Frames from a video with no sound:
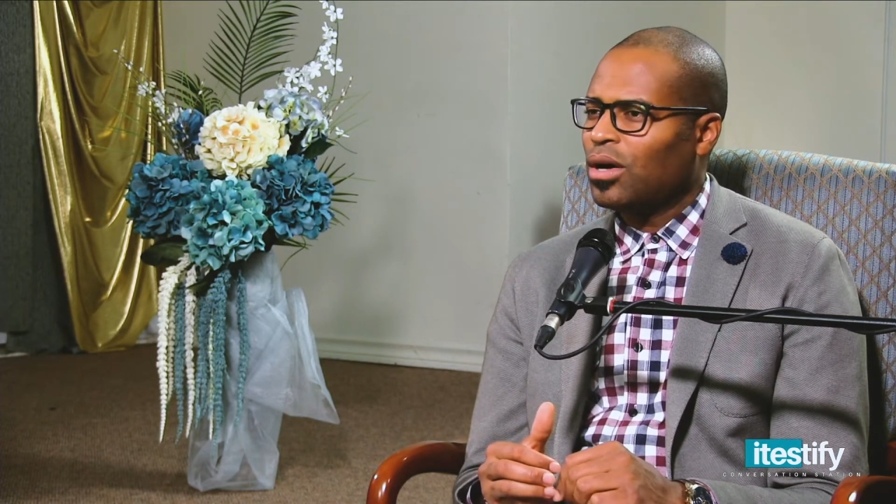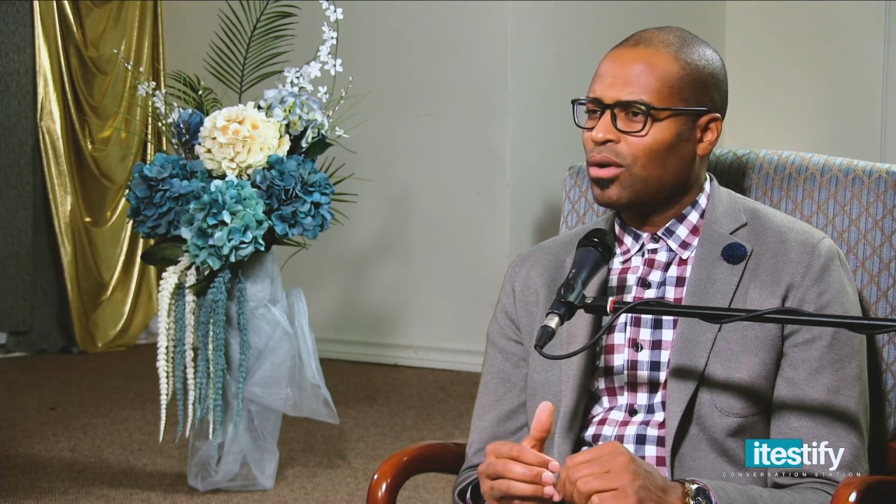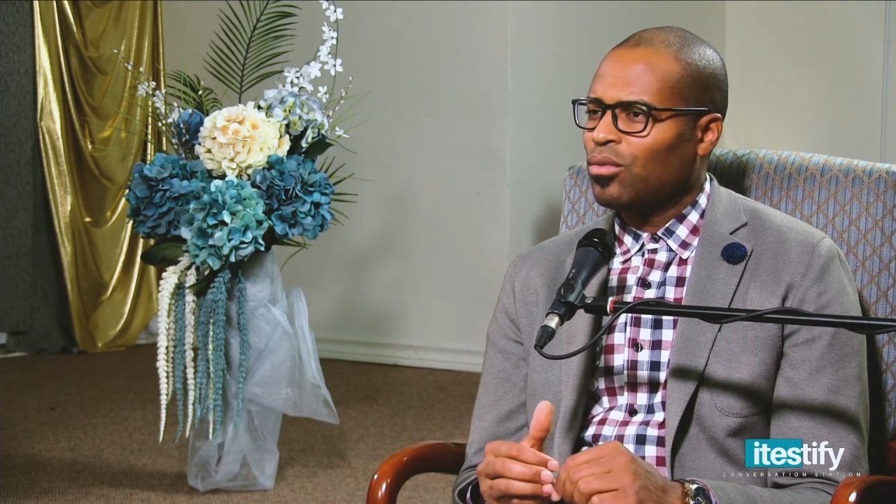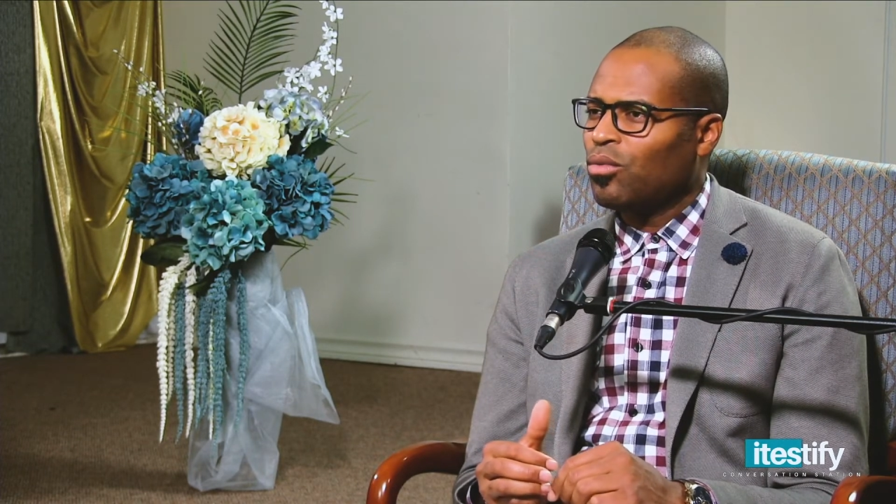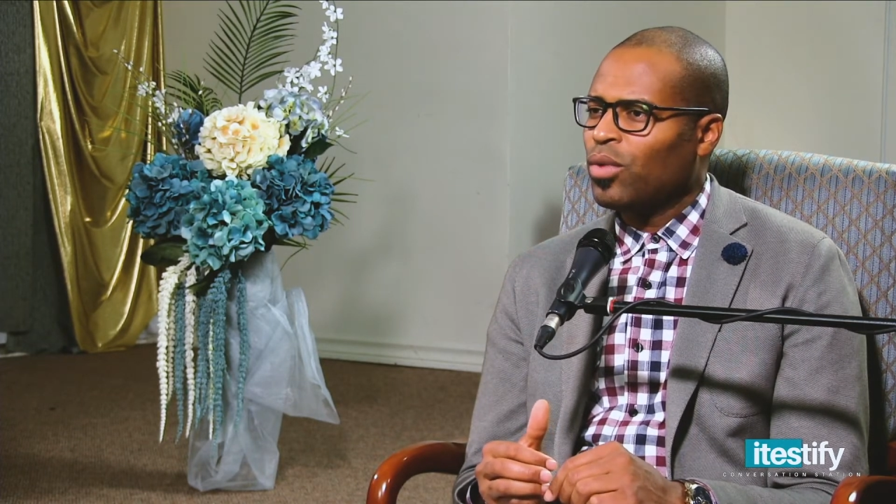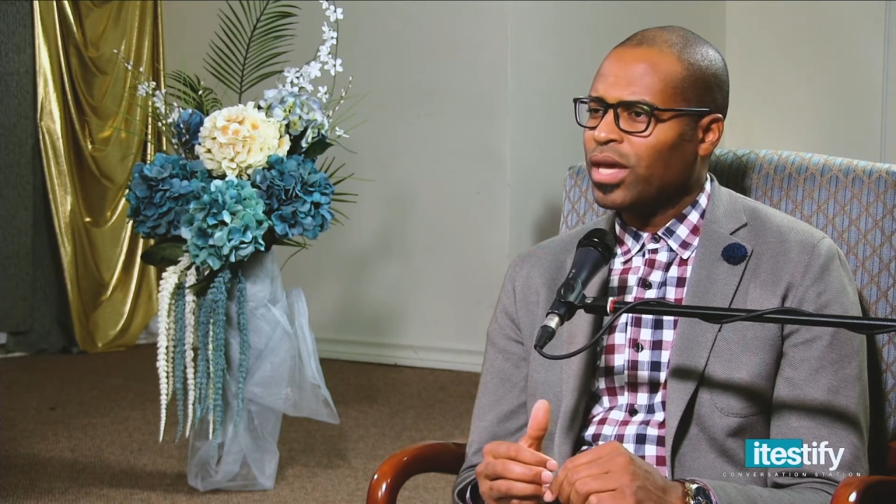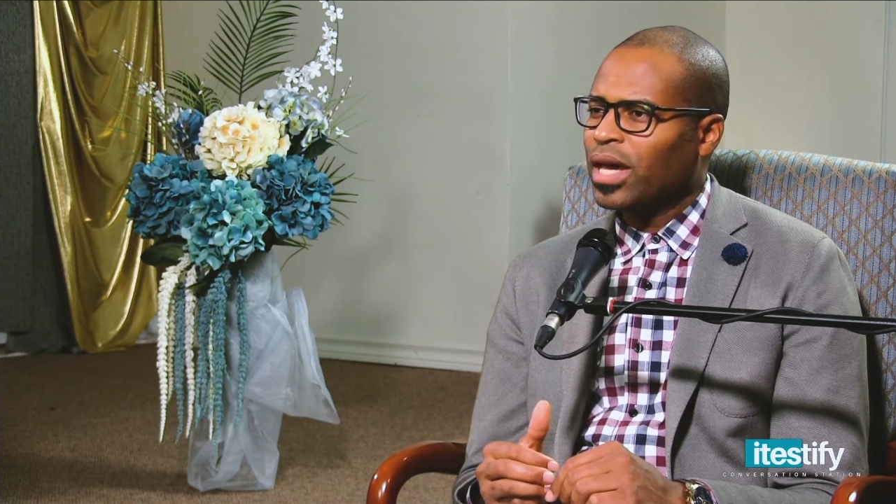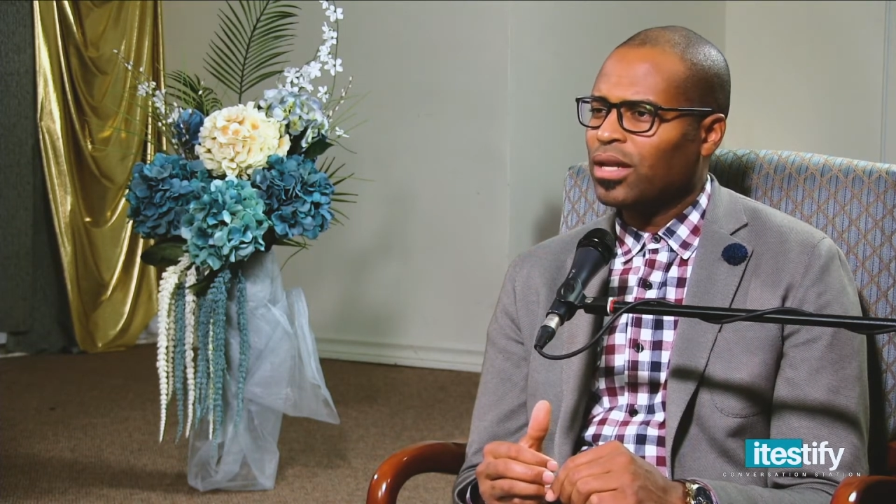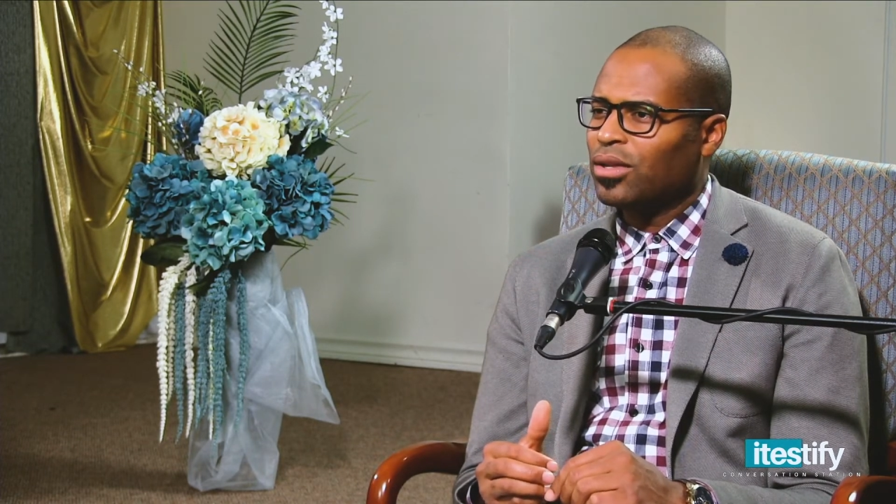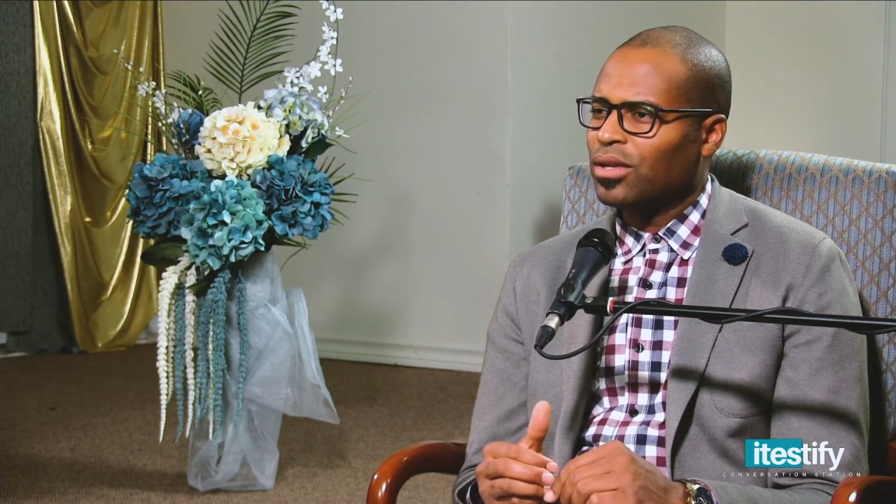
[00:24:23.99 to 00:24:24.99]
we
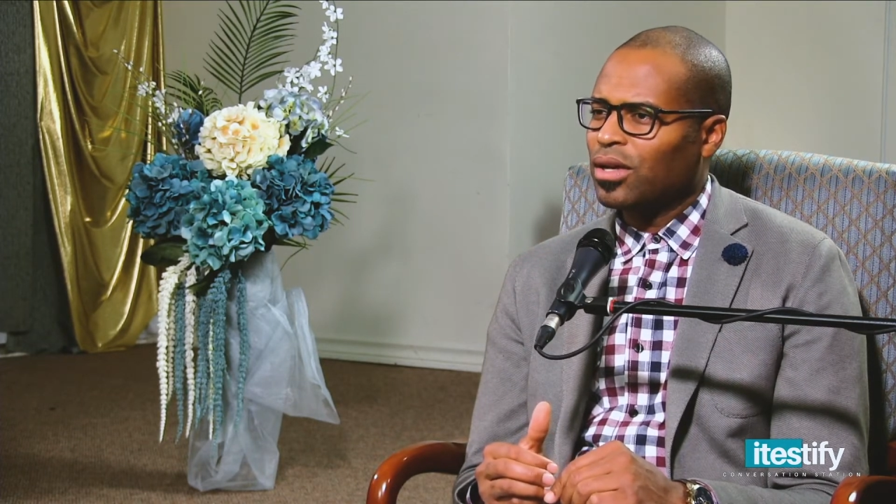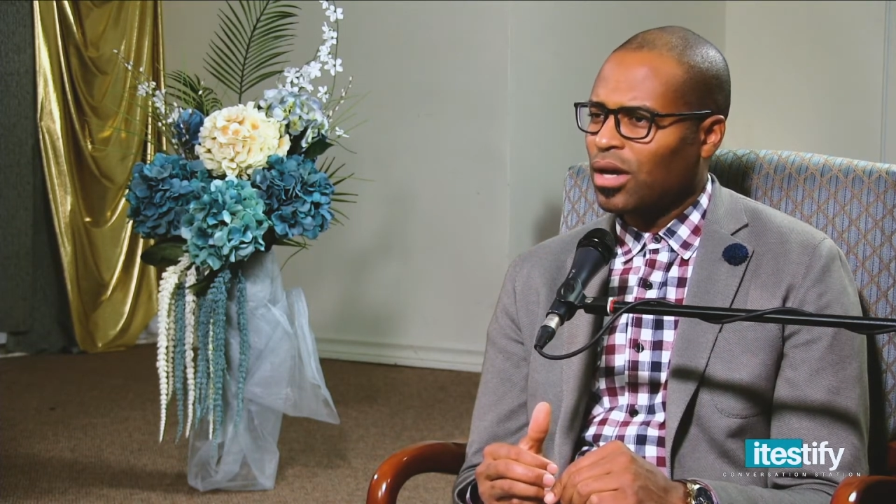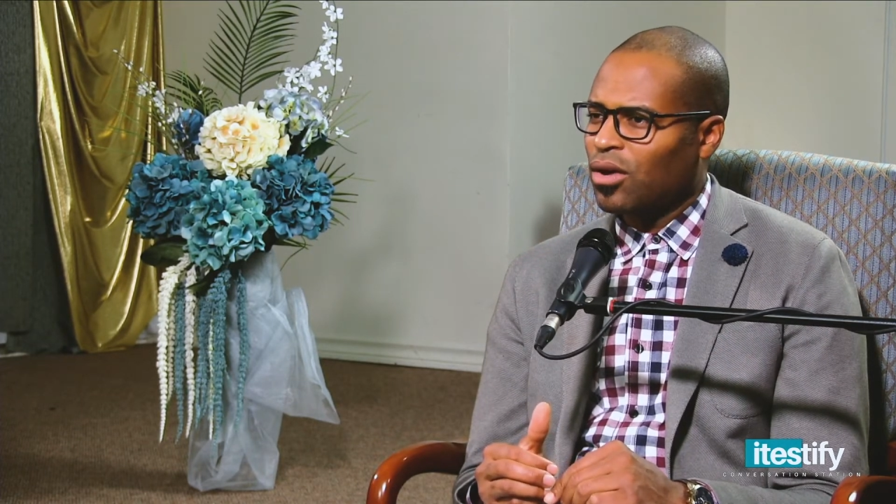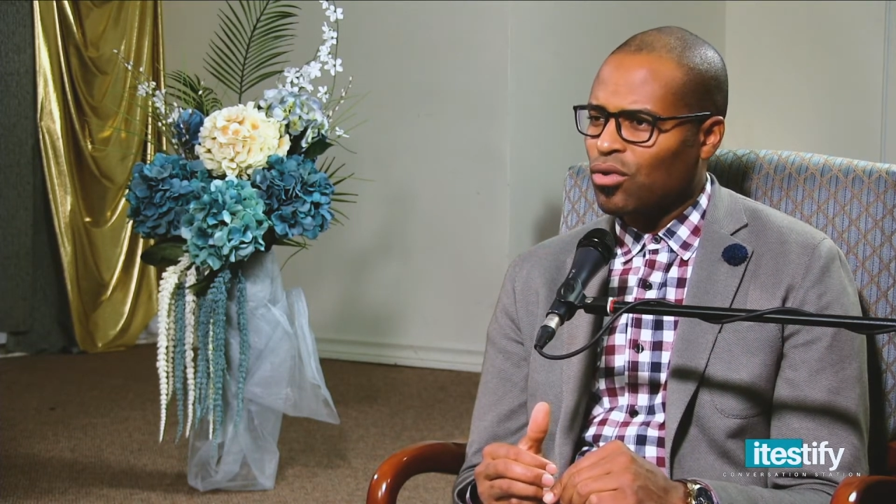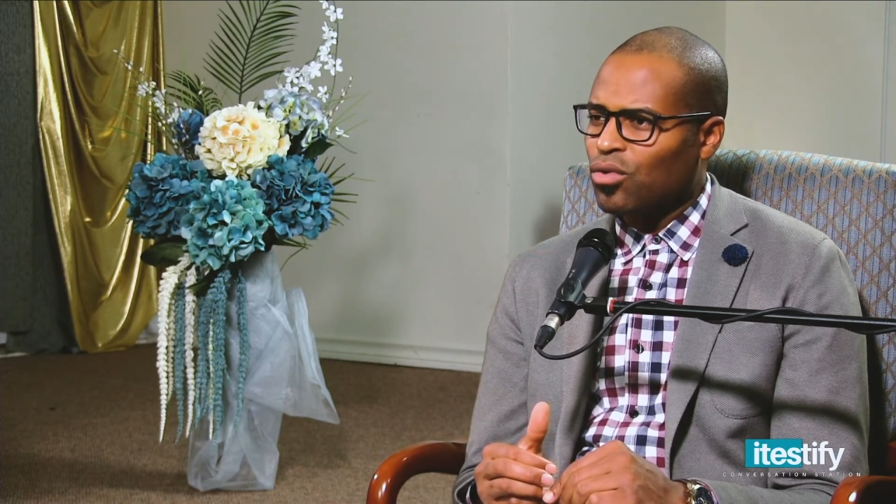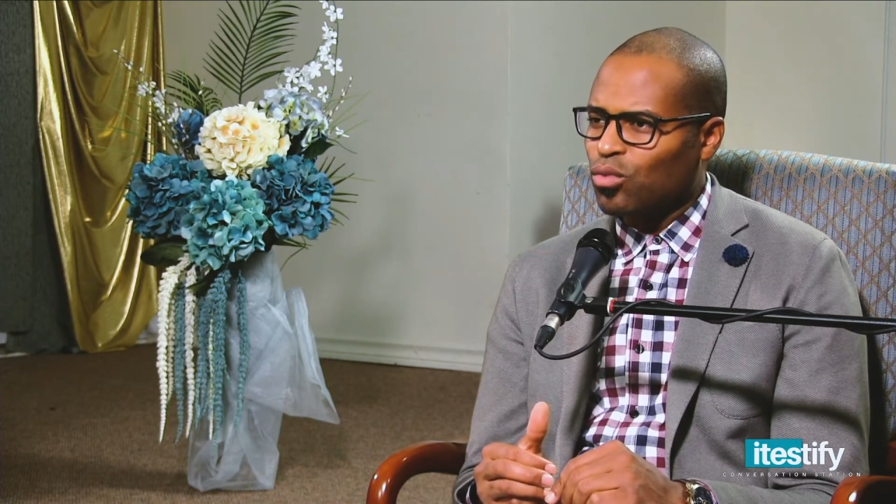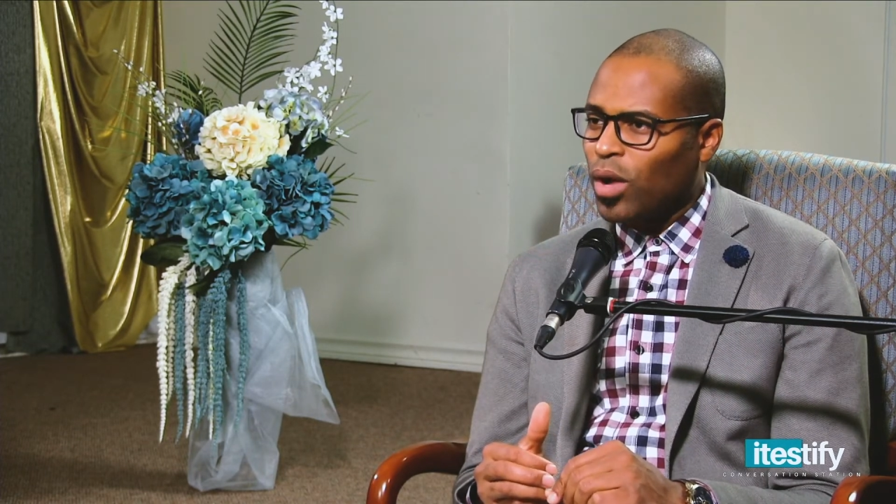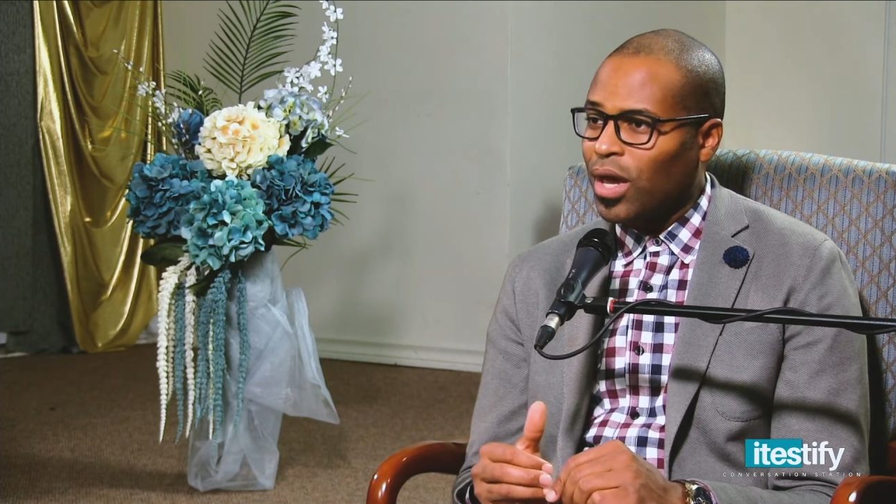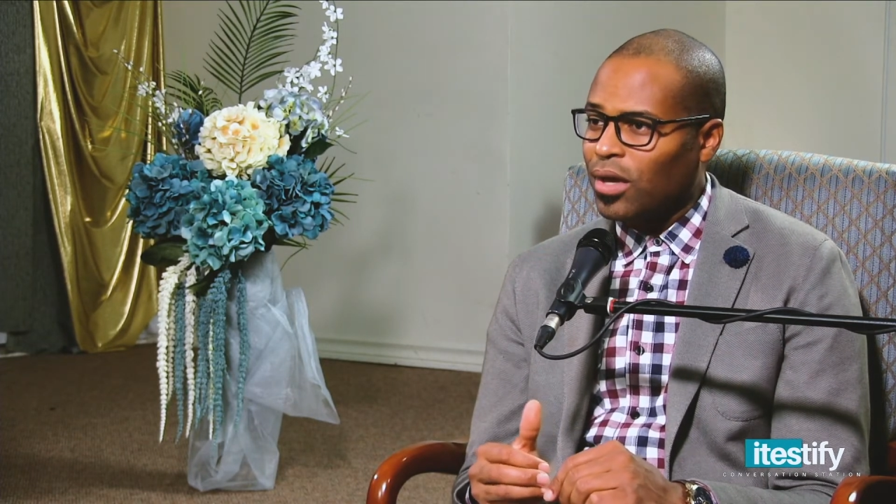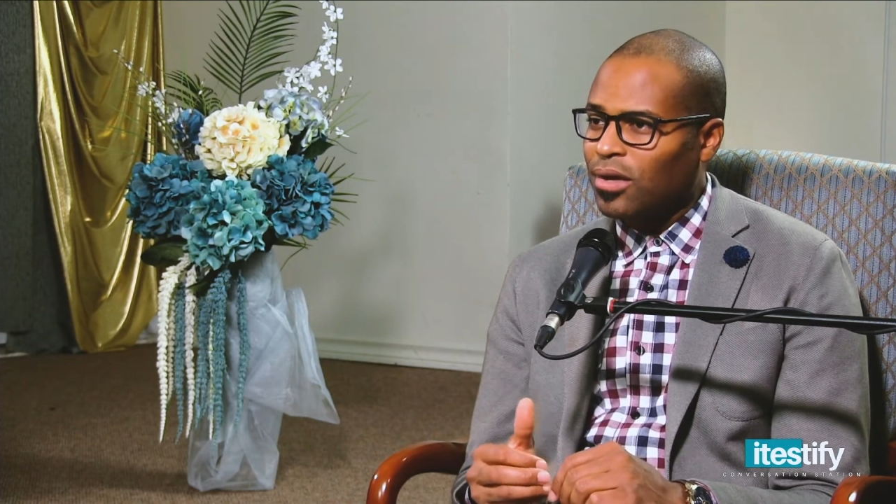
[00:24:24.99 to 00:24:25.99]
get in our own
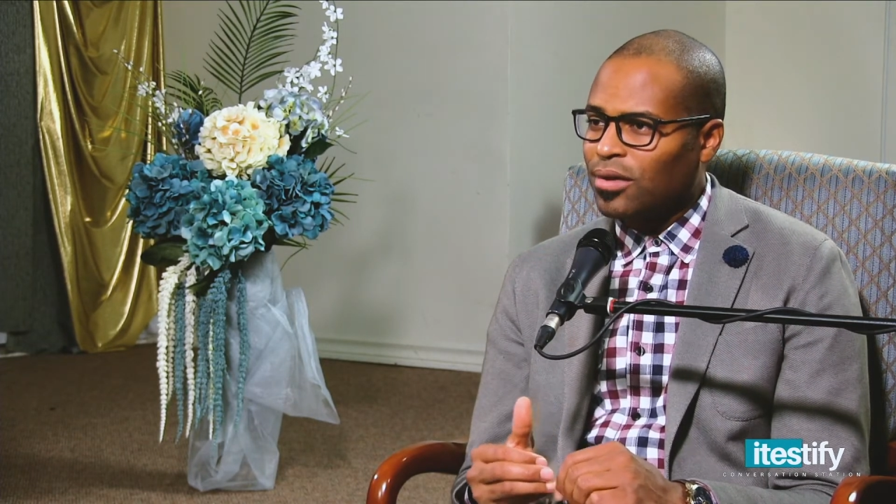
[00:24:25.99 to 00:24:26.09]
way.